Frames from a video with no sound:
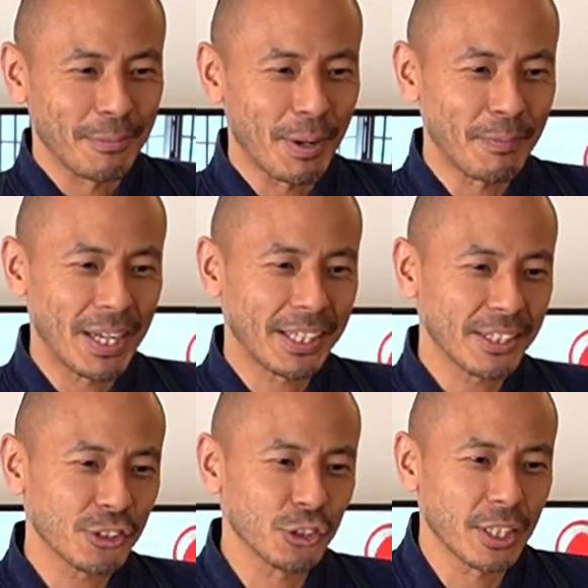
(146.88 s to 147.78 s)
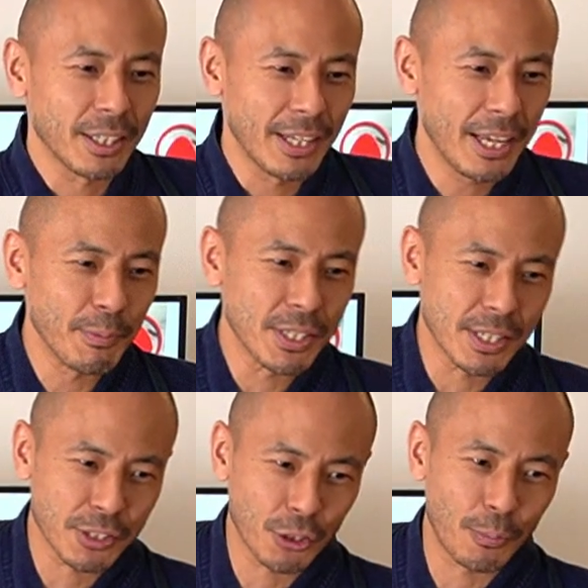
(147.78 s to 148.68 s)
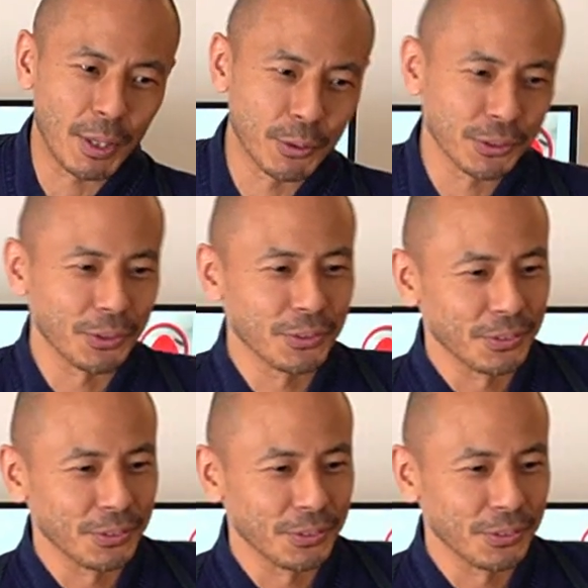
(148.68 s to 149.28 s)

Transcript: My cat's name is soba also.